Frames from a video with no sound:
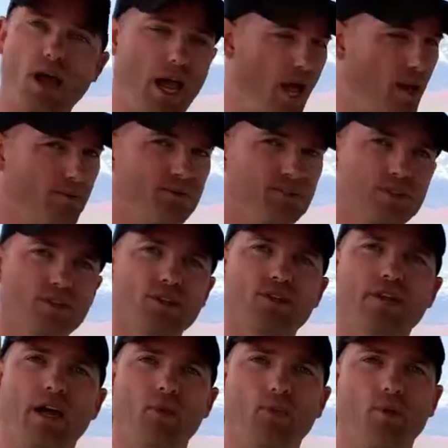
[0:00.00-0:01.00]

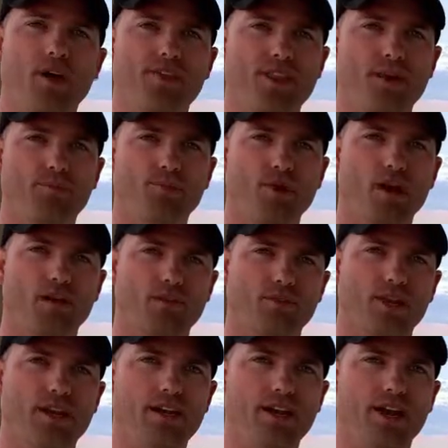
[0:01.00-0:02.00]
absolutely, I want that product
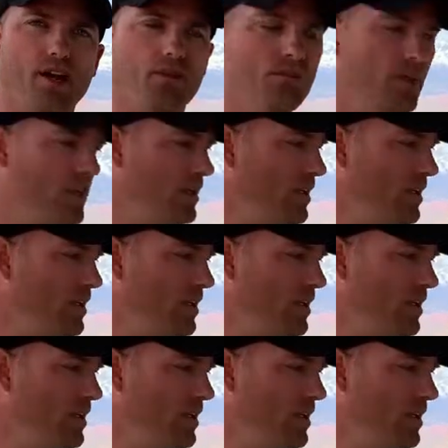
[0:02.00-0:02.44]
right now?